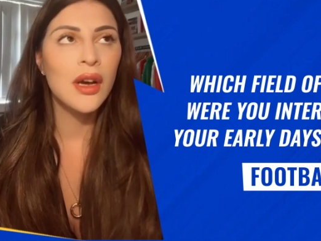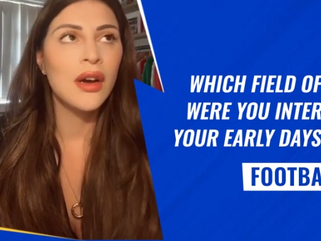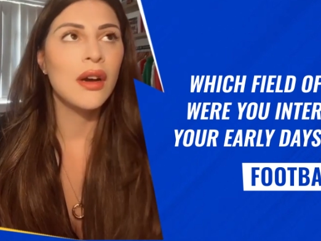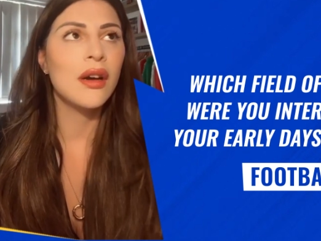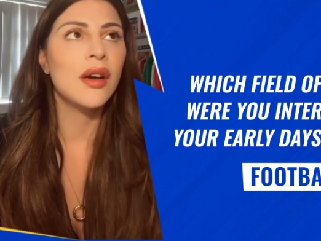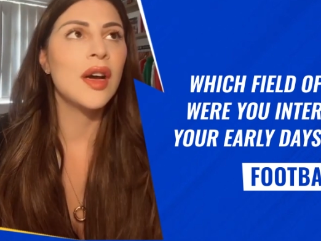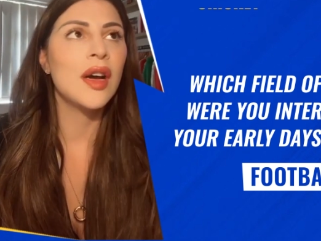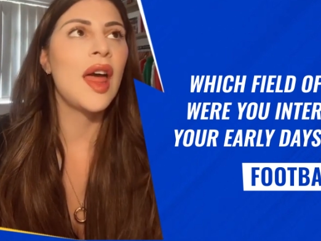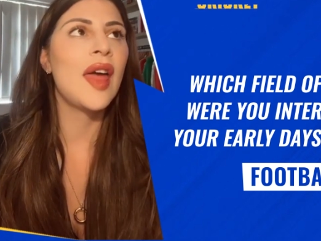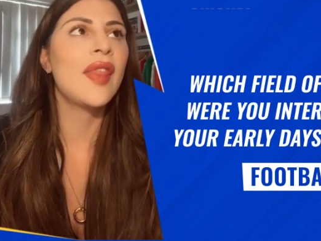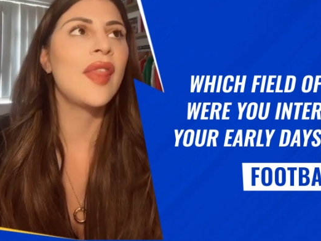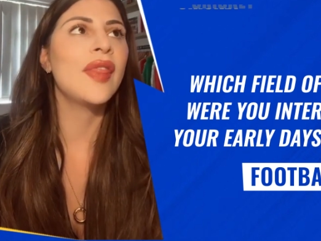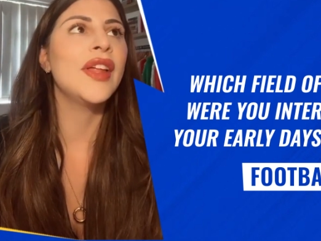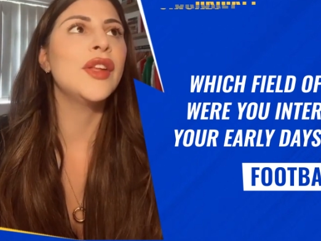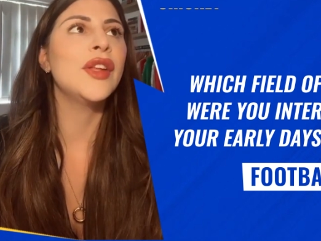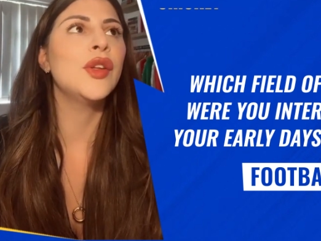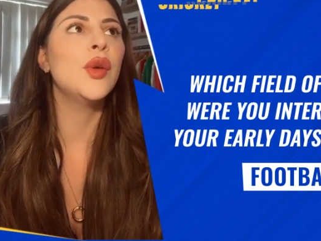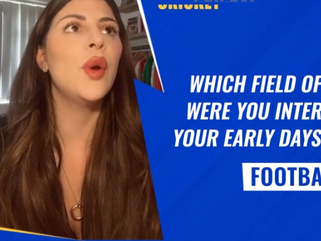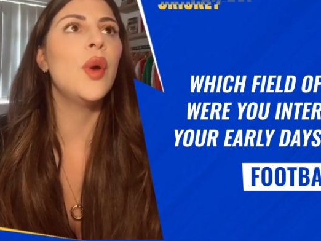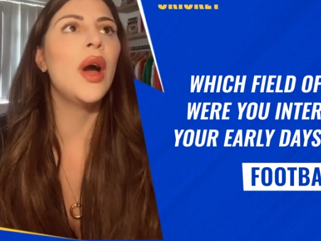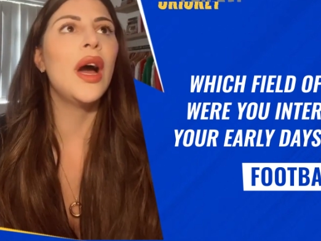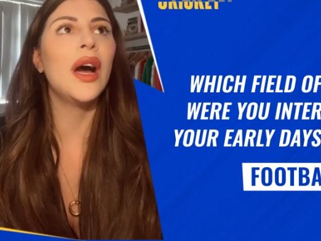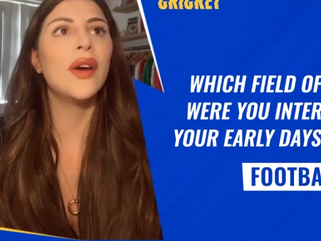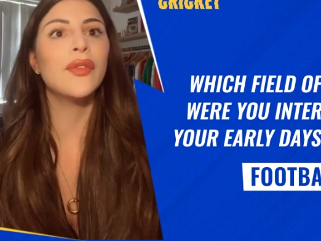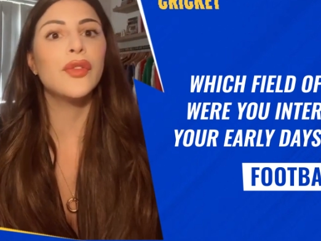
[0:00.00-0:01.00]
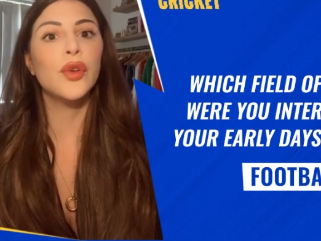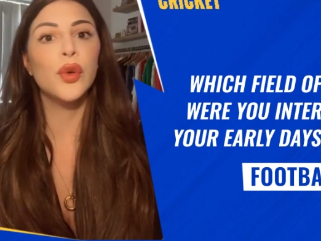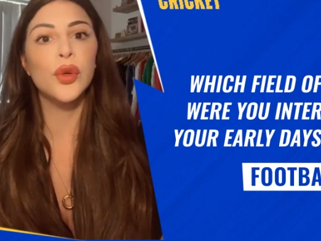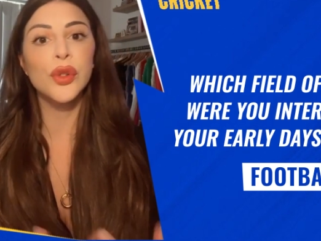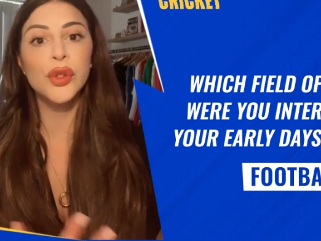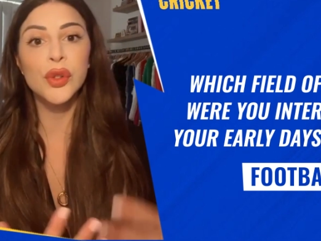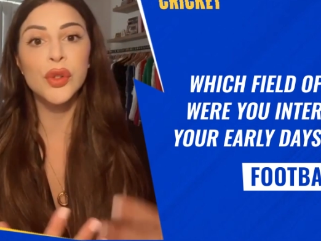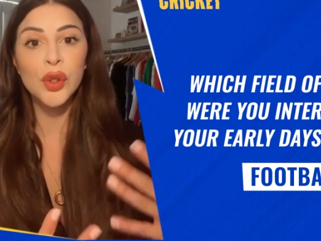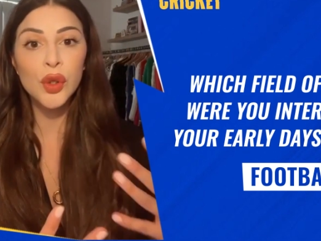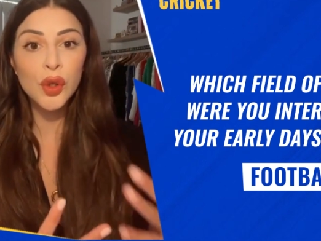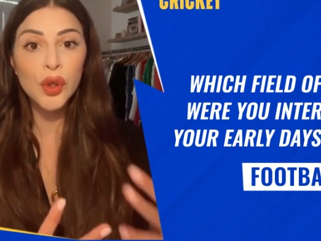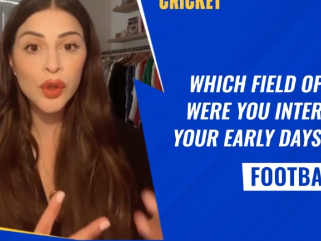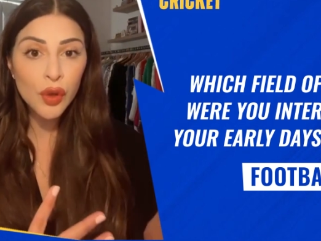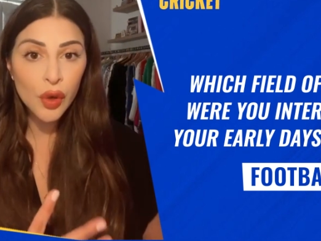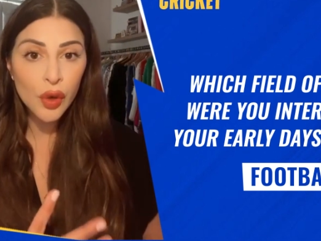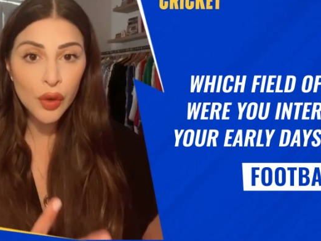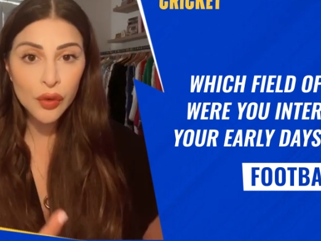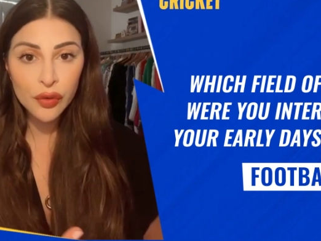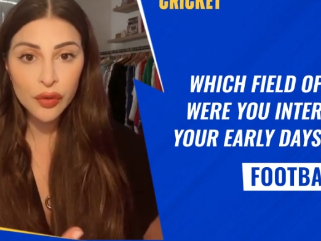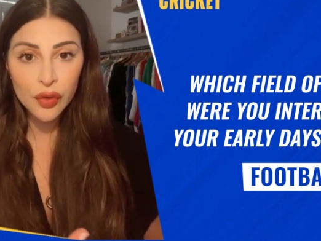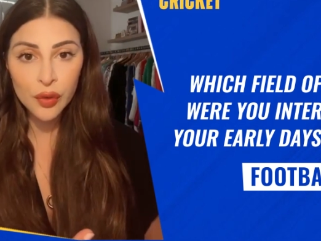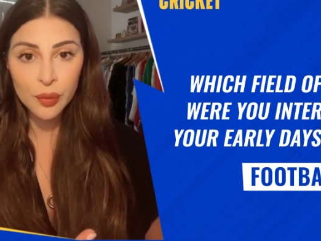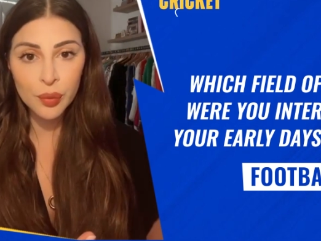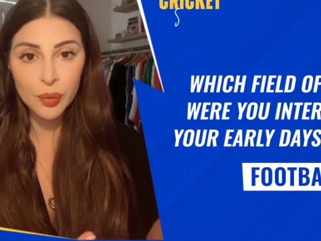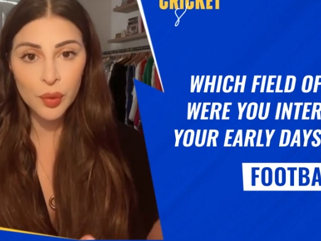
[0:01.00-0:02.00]
Uh, and then you have your Euro
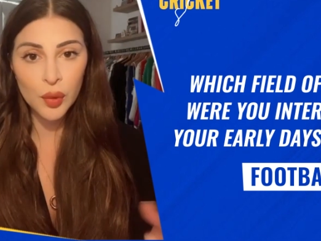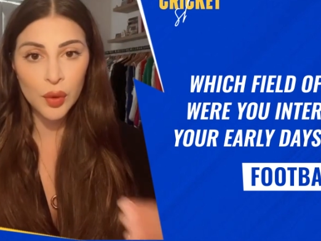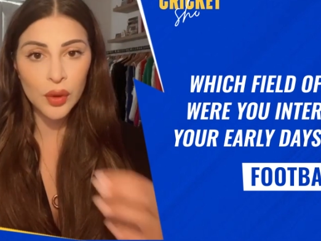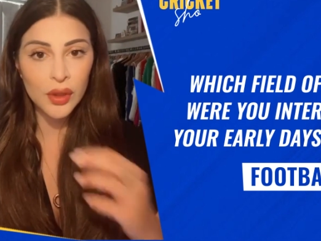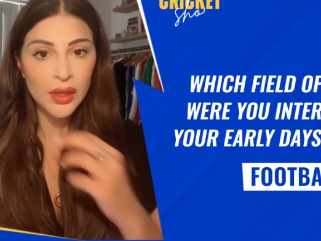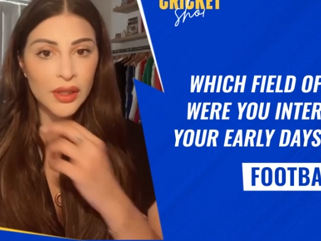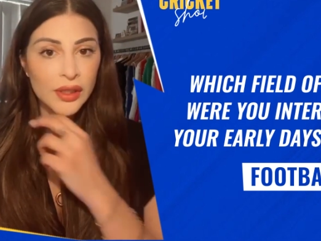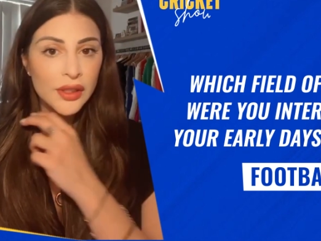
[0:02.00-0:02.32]
football,